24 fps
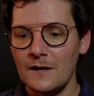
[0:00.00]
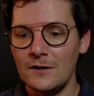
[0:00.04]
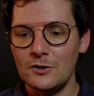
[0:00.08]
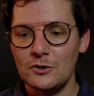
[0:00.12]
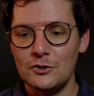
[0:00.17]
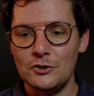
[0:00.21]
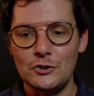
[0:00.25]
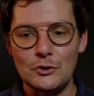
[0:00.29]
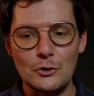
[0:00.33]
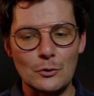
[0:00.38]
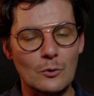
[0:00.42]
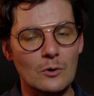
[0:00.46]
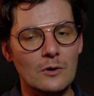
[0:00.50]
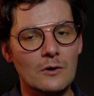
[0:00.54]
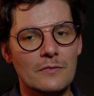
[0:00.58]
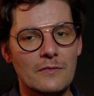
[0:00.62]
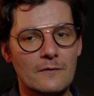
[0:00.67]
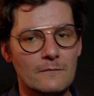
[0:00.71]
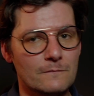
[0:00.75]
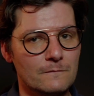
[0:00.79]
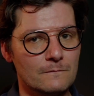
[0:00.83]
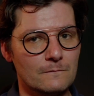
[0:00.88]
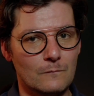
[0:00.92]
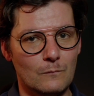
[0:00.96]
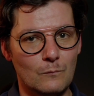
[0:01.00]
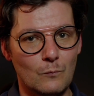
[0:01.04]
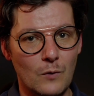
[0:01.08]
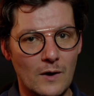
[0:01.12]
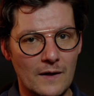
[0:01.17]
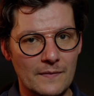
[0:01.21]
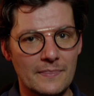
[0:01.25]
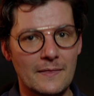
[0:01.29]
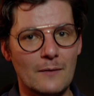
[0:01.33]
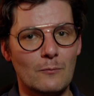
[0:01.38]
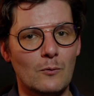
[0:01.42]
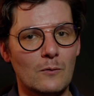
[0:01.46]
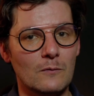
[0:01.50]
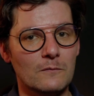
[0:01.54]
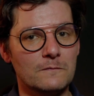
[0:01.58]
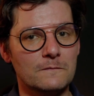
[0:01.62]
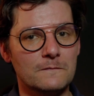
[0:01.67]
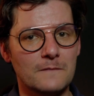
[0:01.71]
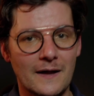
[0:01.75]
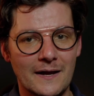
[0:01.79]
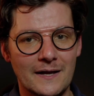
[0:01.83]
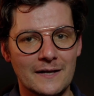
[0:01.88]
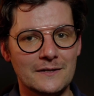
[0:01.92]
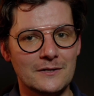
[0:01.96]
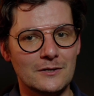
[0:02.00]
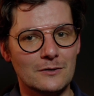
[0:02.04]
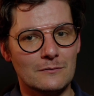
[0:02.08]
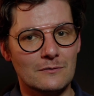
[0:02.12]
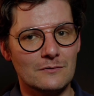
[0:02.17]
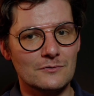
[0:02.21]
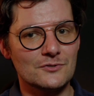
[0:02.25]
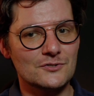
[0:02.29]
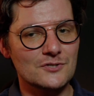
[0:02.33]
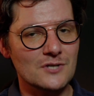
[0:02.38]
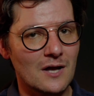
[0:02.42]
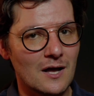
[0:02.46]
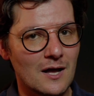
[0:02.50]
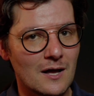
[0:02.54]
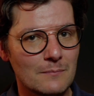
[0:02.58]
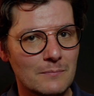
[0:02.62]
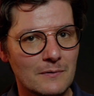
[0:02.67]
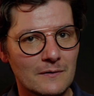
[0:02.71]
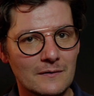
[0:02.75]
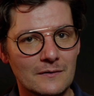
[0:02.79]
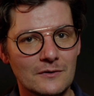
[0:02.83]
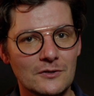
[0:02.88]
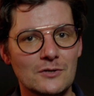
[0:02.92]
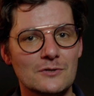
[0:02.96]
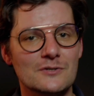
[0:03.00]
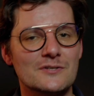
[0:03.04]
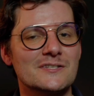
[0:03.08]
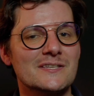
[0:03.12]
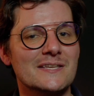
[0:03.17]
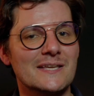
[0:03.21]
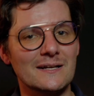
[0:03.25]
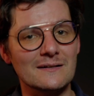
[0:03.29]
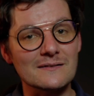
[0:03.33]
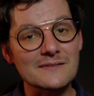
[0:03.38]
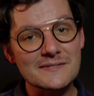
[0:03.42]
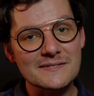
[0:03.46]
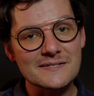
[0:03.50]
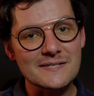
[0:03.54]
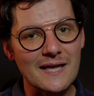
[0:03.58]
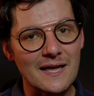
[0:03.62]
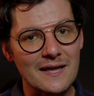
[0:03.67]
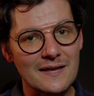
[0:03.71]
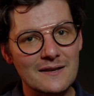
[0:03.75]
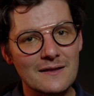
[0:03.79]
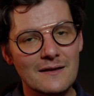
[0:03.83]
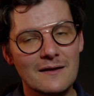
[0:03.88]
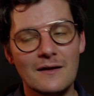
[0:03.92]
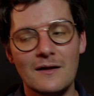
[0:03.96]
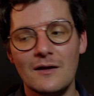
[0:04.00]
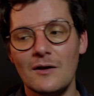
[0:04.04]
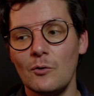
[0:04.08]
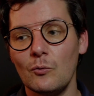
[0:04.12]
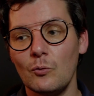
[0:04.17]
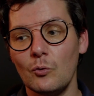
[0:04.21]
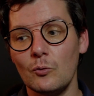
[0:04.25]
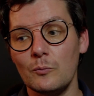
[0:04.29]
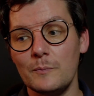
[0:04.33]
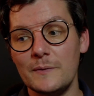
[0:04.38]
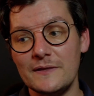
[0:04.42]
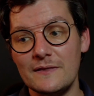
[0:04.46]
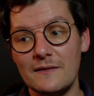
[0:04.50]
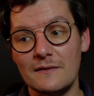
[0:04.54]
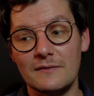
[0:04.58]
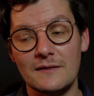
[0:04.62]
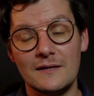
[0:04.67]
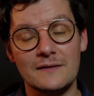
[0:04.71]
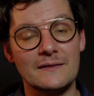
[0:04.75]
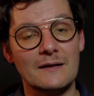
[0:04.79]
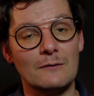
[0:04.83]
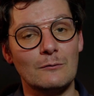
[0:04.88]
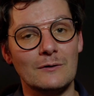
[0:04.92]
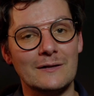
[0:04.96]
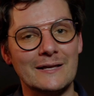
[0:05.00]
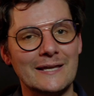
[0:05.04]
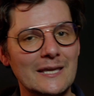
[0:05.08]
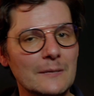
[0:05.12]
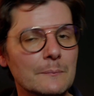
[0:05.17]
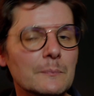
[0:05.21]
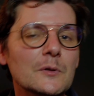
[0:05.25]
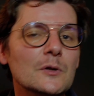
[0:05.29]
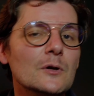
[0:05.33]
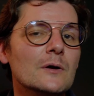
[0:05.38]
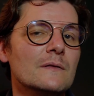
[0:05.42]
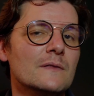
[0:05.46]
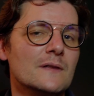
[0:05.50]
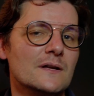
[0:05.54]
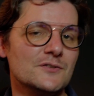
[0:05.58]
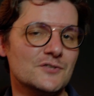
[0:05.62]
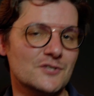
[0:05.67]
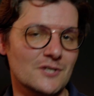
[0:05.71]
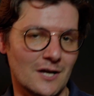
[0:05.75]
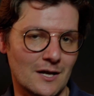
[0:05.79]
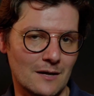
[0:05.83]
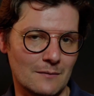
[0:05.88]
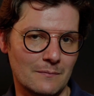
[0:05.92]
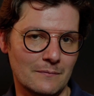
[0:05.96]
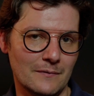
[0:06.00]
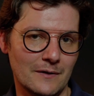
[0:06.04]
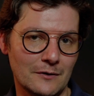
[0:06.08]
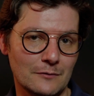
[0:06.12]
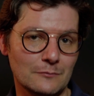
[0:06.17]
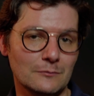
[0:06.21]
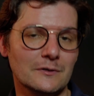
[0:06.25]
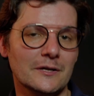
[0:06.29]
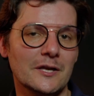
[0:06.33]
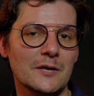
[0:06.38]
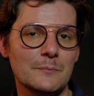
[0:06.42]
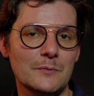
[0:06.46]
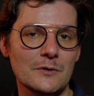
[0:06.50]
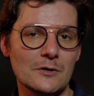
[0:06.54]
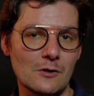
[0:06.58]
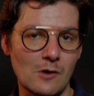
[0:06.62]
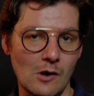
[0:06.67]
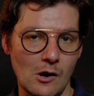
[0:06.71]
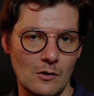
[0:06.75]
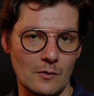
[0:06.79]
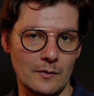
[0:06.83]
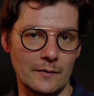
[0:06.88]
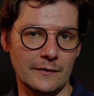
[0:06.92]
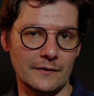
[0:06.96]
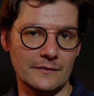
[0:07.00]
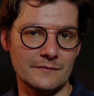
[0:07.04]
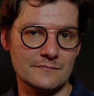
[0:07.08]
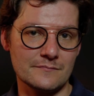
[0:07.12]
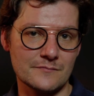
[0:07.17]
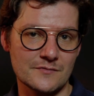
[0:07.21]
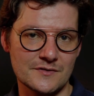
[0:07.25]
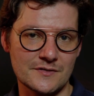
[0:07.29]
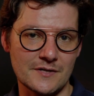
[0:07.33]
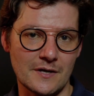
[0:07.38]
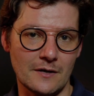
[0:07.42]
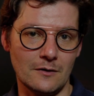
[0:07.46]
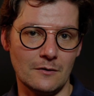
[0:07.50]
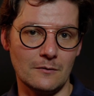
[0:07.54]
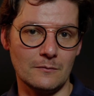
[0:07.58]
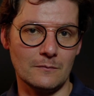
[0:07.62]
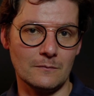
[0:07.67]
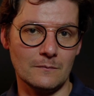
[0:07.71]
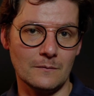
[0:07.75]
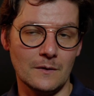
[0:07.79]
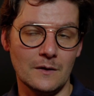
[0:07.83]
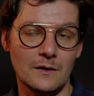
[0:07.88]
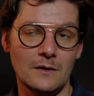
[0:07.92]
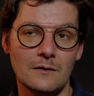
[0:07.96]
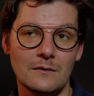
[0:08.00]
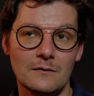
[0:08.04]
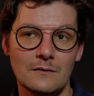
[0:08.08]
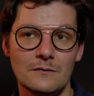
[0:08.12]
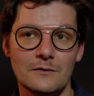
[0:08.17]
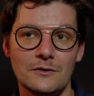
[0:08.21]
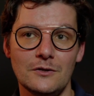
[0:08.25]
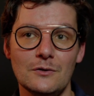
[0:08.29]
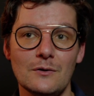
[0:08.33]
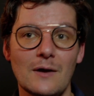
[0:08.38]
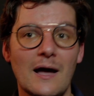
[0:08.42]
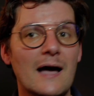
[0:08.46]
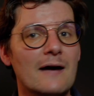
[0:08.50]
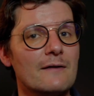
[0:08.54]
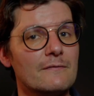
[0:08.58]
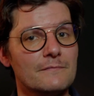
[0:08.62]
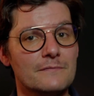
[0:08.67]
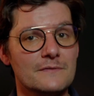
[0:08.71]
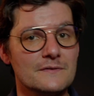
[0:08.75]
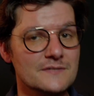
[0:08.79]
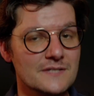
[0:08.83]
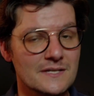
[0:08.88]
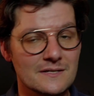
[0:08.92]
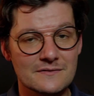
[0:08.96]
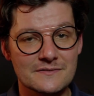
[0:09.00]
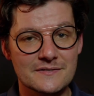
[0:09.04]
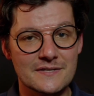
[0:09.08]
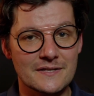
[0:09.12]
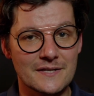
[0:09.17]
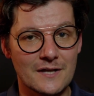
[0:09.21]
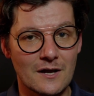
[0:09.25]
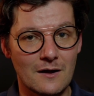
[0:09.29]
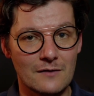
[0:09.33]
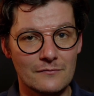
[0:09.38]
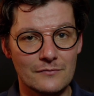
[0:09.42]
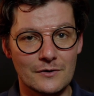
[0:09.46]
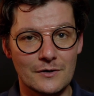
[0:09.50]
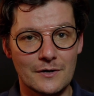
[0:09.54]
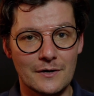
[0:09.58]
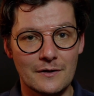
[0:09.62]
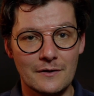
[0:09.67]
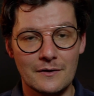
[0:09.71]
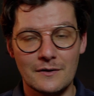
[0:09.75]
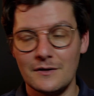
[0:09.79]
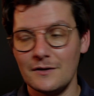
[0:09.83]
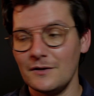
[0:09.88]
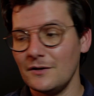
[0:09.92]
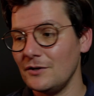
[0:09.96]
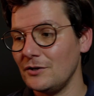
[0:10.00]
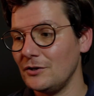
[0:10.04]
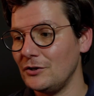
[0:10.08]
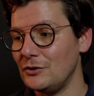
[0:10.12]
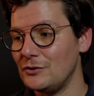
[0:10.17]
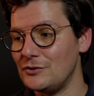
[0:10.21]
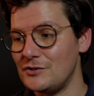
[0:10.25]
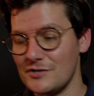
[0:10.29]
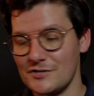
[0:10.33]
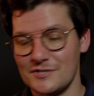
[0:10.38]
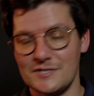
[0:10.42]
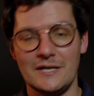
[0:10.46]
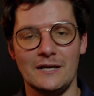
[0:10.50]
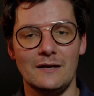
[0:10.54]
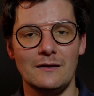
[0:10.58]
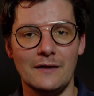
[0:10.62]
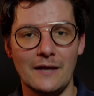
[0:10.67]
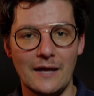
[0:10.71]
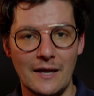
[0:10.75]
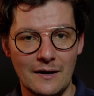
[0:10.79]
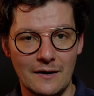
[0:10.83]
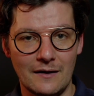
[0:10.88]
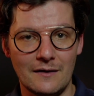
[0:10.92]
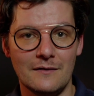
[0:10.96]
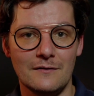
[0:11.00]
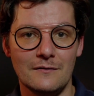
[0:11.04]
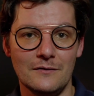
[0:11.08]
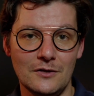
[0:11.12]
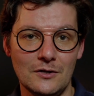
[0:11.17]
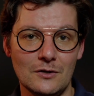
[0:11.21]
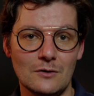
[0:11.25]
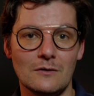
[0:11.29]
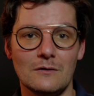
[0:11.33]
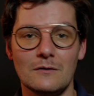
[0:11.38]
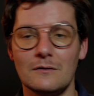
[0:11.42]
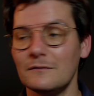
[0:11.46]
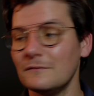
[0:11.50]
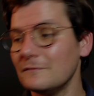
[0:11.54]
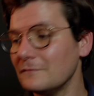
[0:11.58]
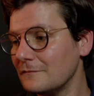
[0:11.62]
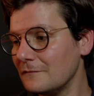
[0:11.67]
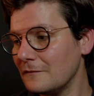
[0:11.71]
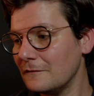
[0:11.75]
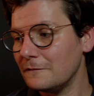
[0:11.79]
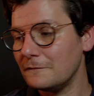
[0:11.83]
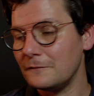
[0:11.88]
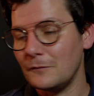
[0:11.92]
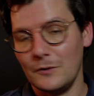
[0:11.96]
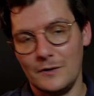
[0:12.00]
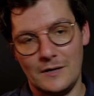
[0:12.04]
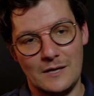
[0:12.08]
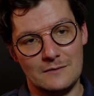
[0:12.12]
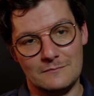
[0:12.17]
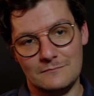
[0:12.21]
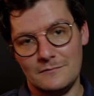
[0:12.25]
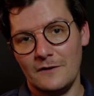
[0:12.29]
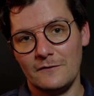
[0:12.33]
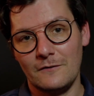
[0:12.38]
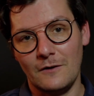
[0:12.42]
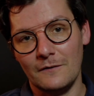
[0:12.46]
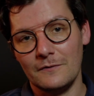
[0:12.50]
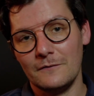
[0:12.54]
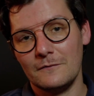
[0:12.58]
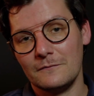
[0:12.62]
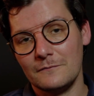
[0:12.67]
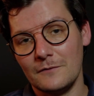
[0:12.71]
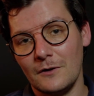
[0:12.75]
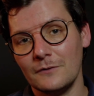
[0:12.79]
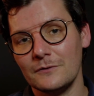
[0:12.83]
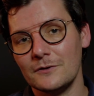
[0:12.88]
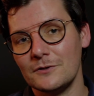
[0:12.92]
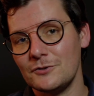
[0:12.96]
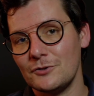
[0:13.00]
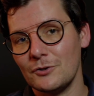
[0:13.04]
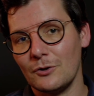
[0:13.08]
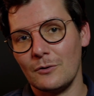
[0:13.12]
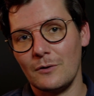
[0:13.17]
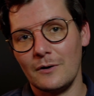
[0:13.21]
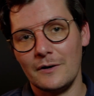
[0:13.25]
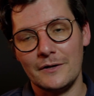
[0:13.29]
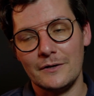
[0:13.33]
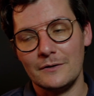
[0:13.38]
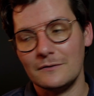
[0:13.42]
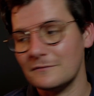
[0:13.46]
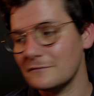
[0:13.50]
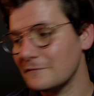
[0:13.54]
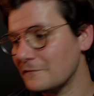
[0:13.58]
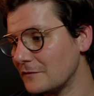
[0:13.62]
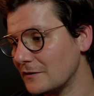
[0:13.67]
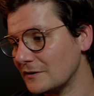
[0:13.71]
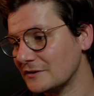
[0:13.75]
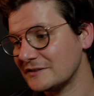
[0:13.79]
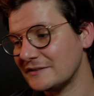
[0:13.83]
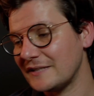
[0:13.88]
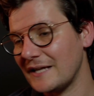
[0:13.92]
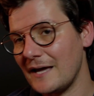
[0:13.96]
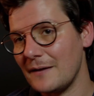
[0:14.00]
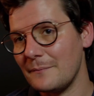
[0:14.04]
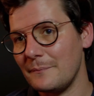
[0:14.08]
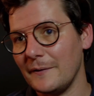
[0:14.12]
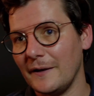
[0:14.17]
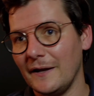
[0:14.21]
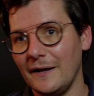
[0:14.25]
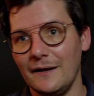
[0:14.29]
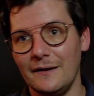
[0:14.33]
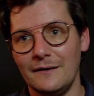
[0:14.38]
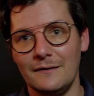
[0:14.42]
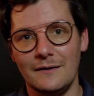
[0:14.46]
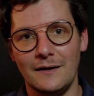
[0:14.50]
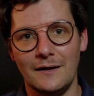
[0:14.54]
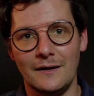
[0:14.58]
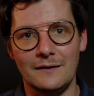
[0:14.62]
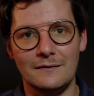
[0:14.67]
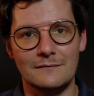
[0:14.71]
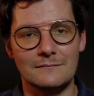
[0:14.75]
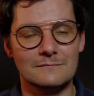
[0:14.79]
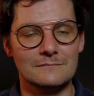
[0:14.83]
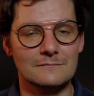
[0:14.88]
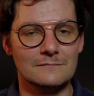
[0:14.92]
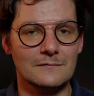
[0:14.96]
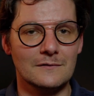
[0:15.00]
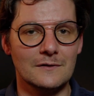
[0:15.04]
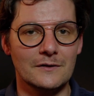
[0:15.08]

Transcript: You're the one that will find your own job. Your skill set will be the thing that will keep you at that job and it will keep you going. So you have the skill set covered. You just need to get your foot up on the door, your first step, and